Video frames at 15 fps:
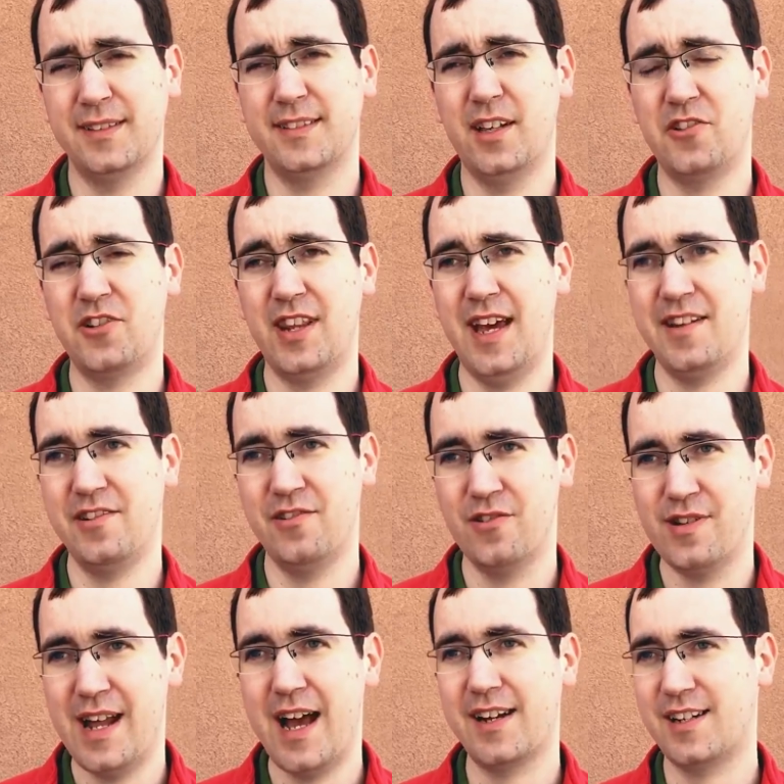such yeah. that you're
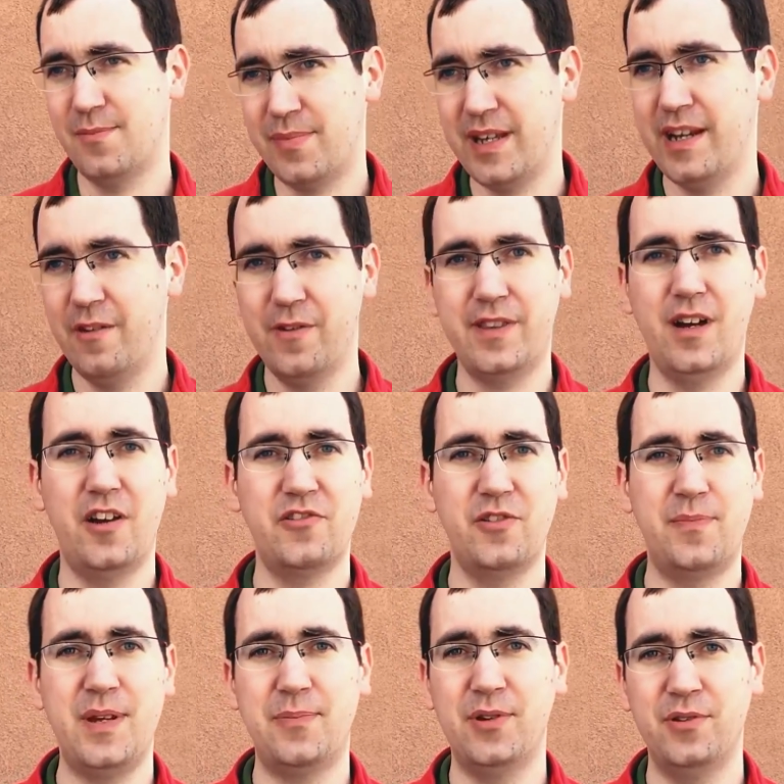not competing with a
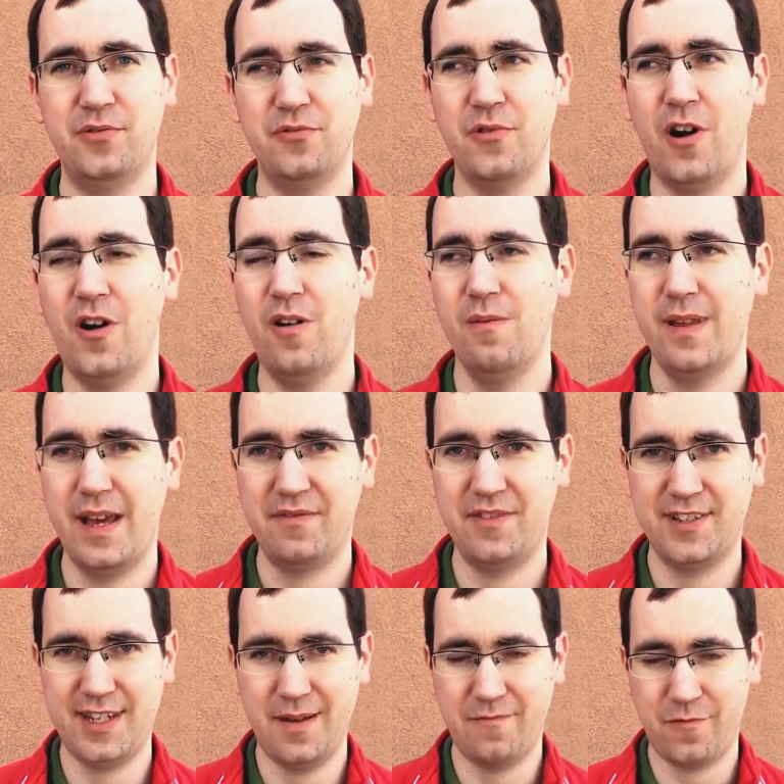hundred people who all have the
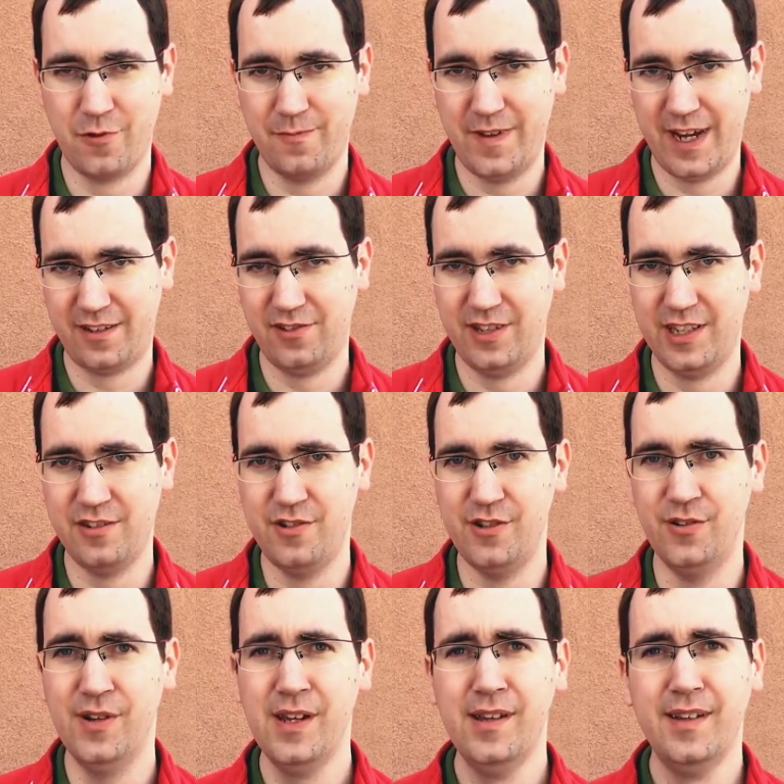same form factor that you do
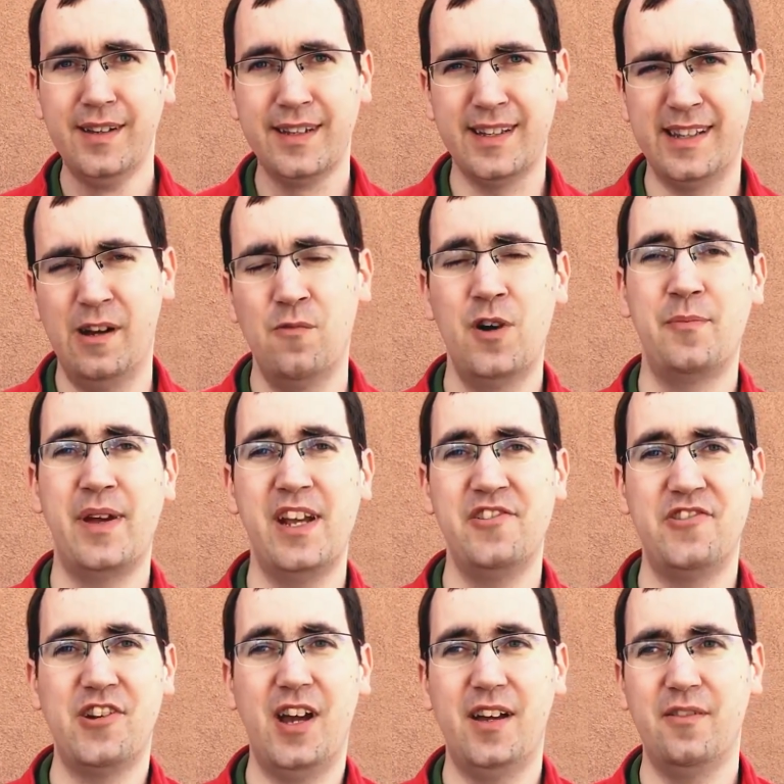with that one
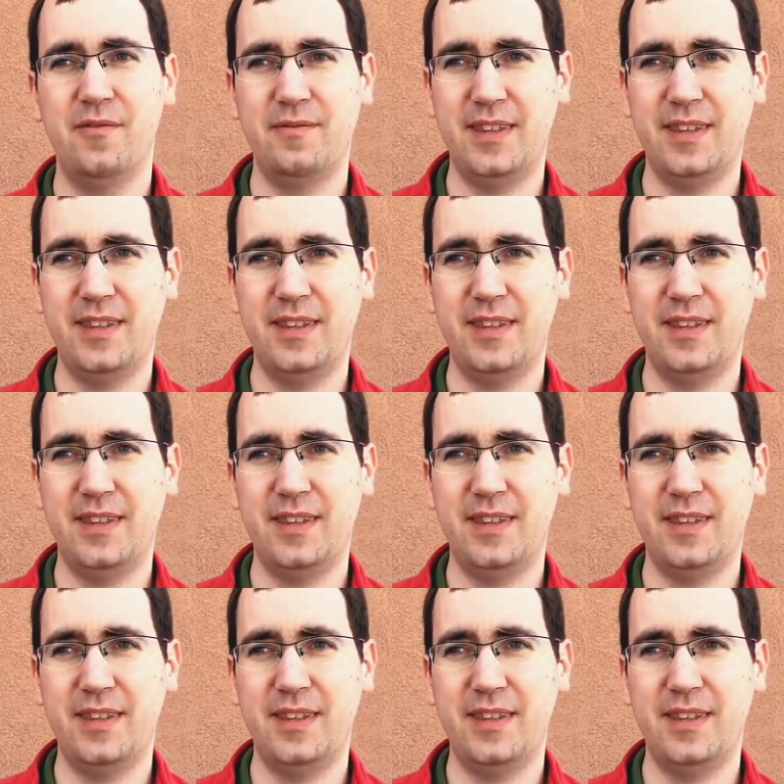page uh,